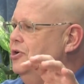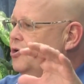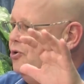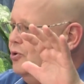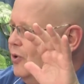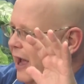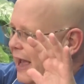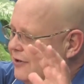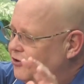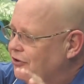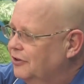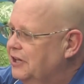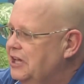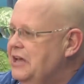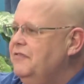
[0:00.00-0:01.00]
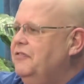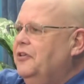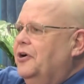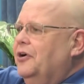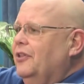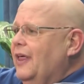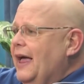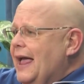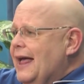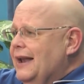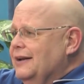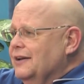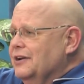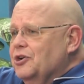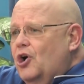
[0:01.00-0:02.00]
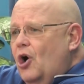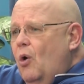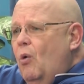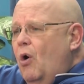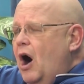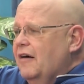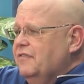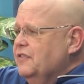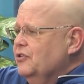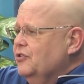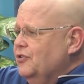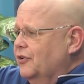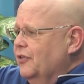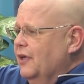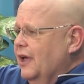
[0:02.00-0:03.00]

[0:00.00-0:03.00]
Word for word: who had to leave their land and go off until